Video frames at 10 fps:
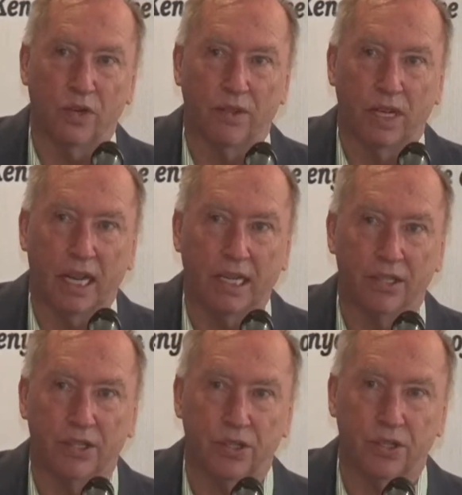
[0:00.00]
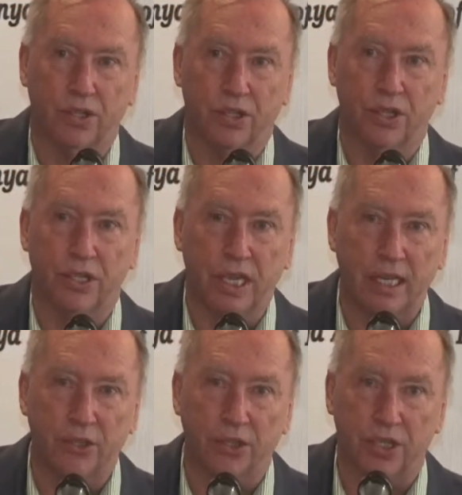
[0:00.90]
less
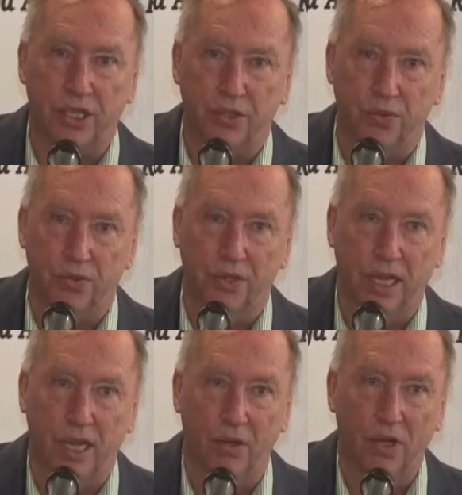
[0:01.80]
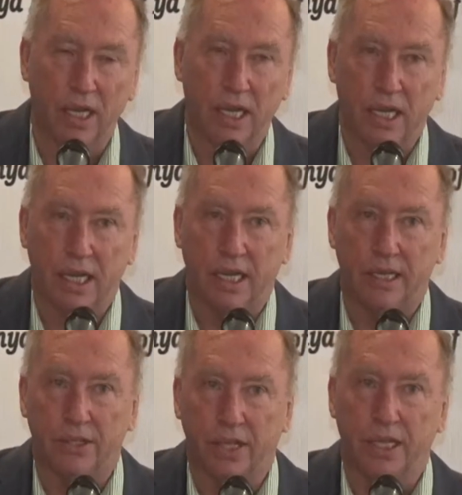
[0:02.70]
contentious issues now
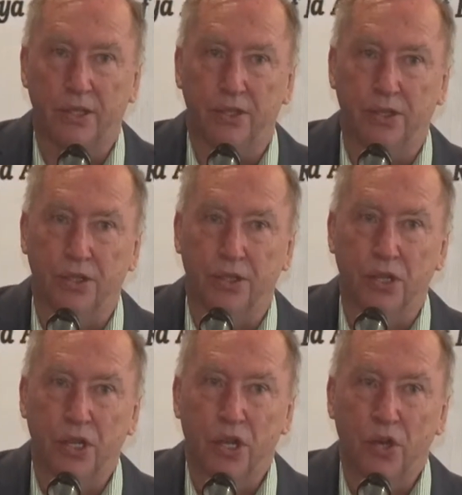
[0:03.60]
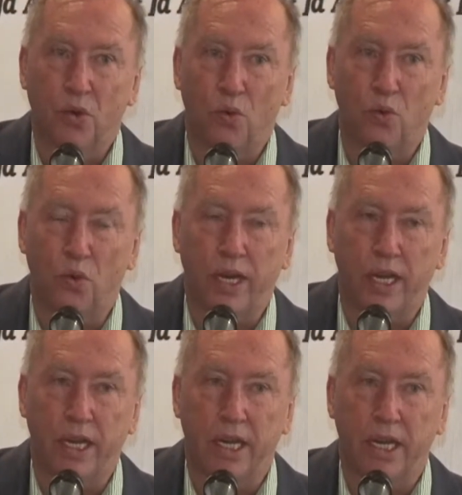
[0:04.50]
is that
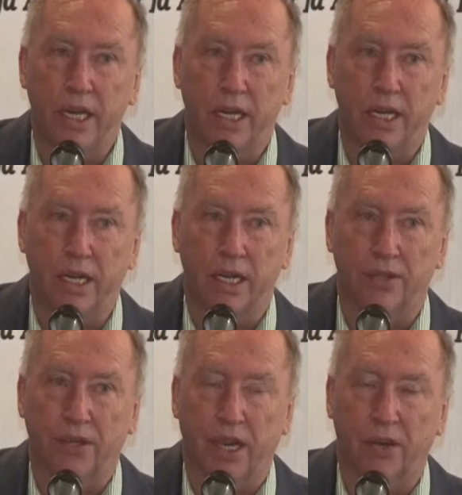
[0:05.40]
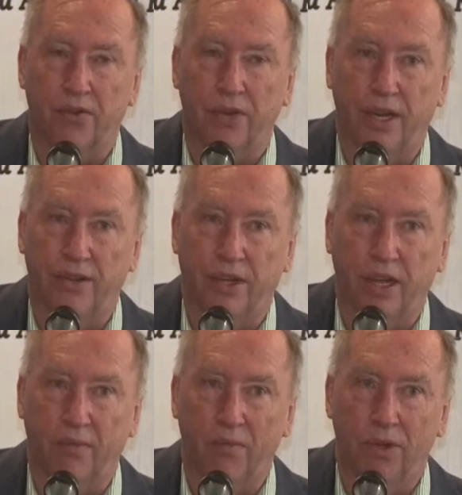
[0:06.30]
we, as a country, as a
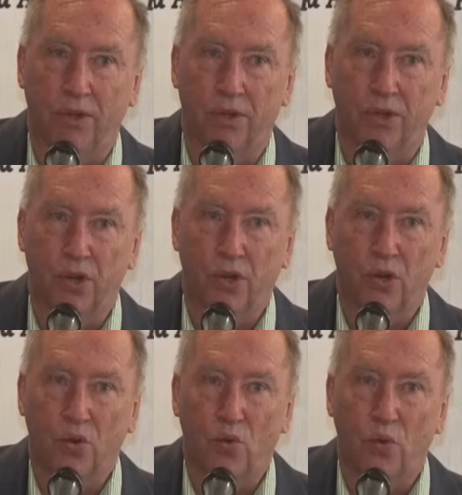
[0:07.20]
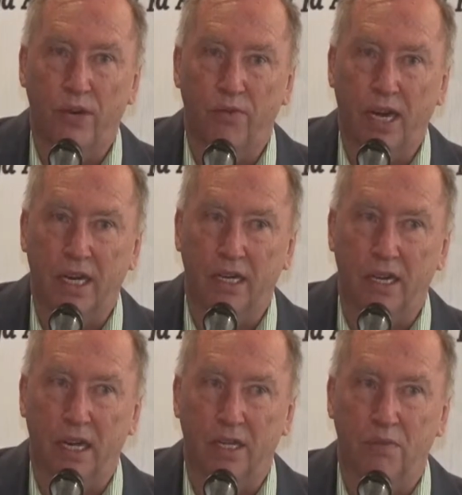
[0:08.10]
government, we
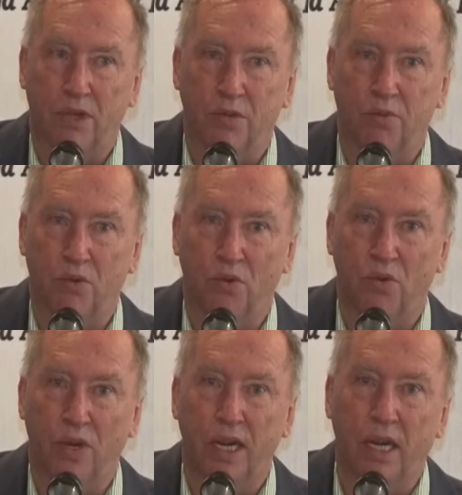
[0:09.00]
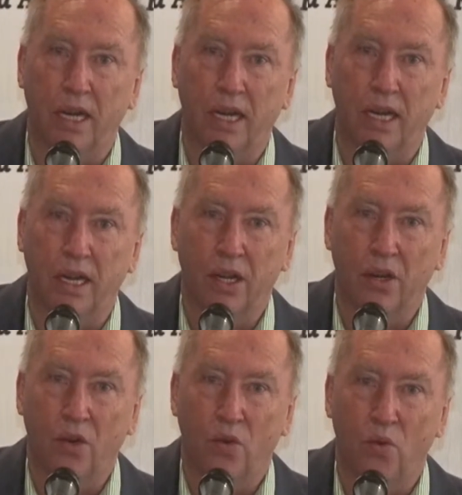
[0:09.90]
recognise much more quickly
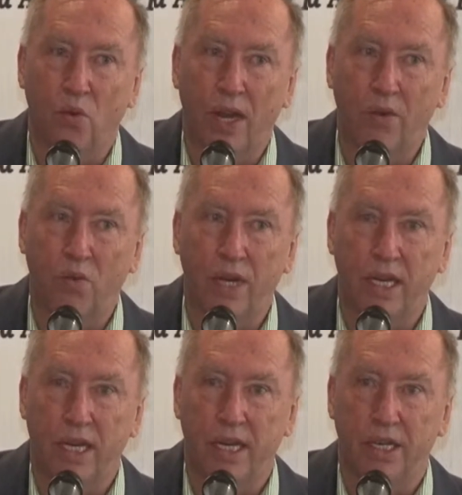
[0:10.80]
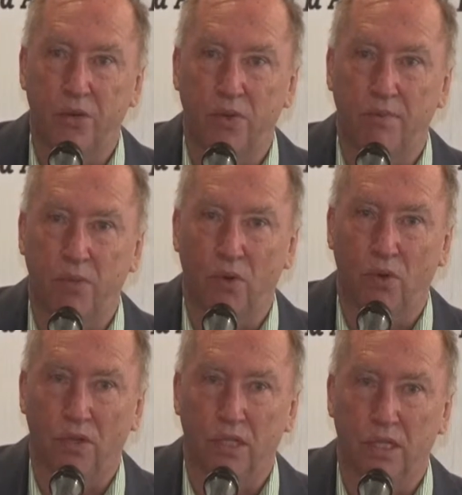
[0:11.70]
when we need to
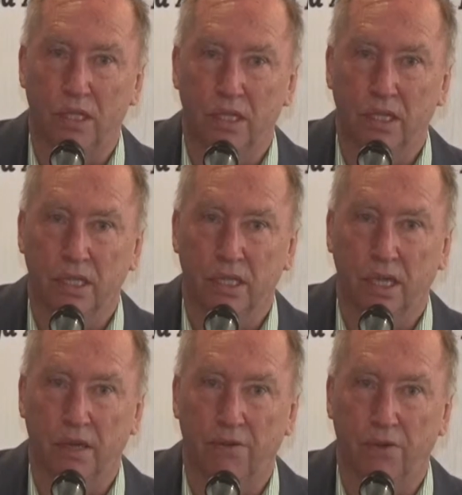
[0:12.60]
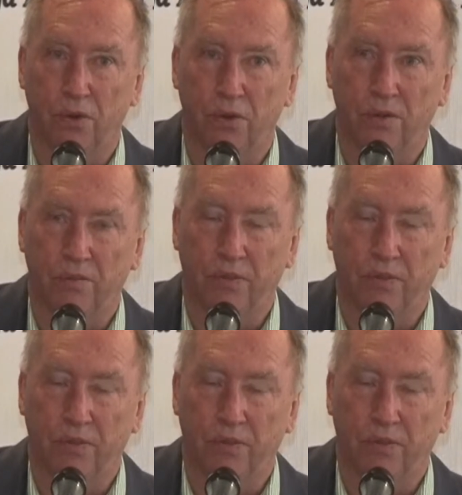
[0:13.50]
import food.